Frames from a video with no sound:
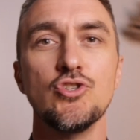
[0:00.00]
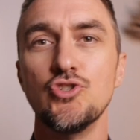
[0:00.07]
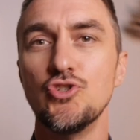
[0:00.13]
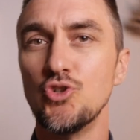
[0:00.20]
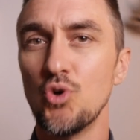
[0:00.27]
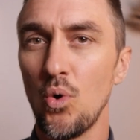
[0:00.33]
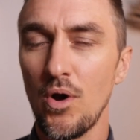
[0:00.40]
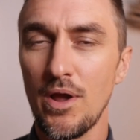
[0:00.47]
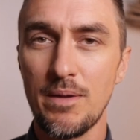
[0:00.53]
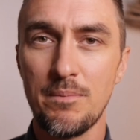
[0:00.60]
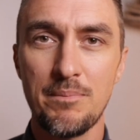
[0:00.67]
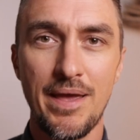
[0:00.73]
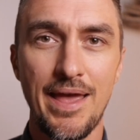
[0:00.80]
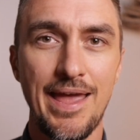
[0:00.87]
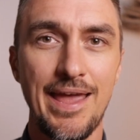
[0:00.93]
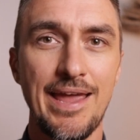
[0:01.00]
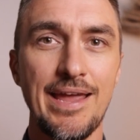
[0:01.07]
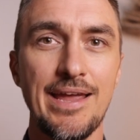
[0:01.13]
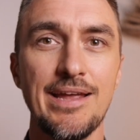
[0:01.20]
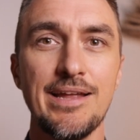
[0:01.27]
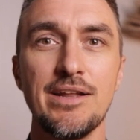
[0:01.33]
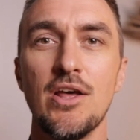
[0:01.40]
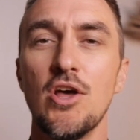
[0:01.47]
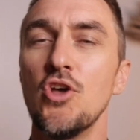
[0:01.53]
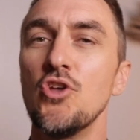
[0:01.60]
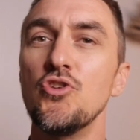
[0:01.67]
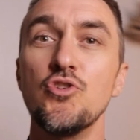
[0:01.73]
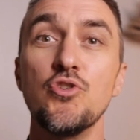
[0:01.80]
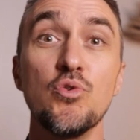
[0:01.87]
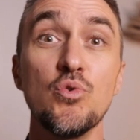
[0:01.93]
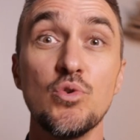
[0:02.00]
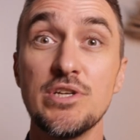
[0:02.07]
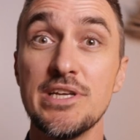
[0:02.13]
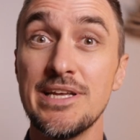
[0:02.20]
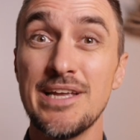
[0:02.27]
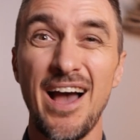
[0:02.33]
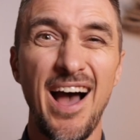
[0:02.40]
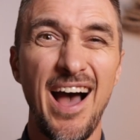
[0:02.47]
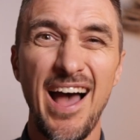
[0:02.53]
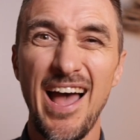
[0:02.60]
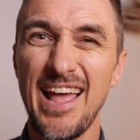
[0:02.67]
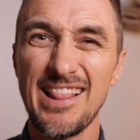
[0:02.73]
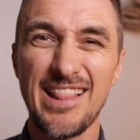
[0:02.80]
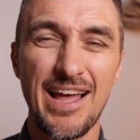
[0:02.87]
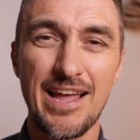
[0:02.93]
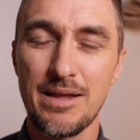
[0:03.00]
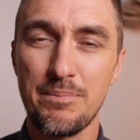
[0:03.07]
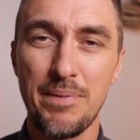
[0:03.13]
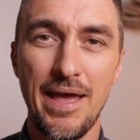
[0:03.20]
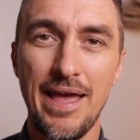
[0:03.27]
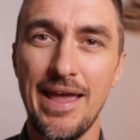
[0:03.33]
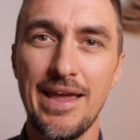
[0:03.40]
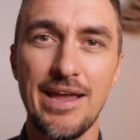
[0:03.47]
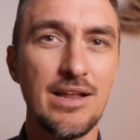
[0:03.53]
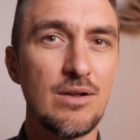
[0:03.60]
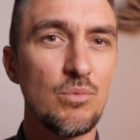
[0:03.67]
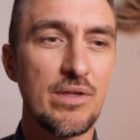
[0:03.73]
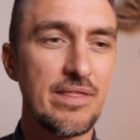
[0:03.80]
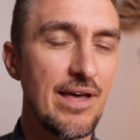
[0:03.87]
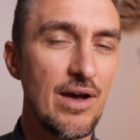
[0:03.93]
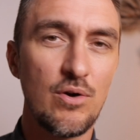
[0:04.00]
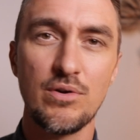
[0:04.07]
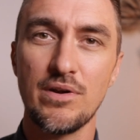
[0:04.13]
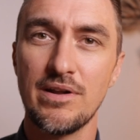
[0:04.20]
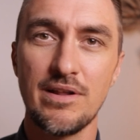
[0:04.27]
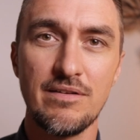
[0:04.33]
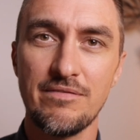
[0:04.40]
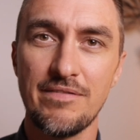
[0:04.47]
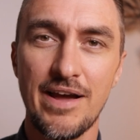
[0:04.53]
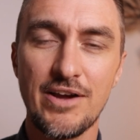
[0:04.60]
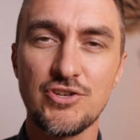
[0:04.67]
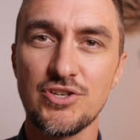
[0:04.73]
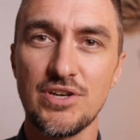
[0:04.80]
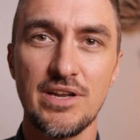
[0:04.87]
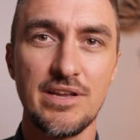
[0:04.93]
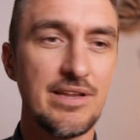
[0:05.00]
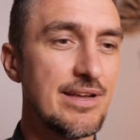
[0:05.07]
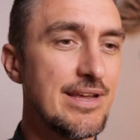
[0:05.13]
joint pain, UTI-like pain without an infection.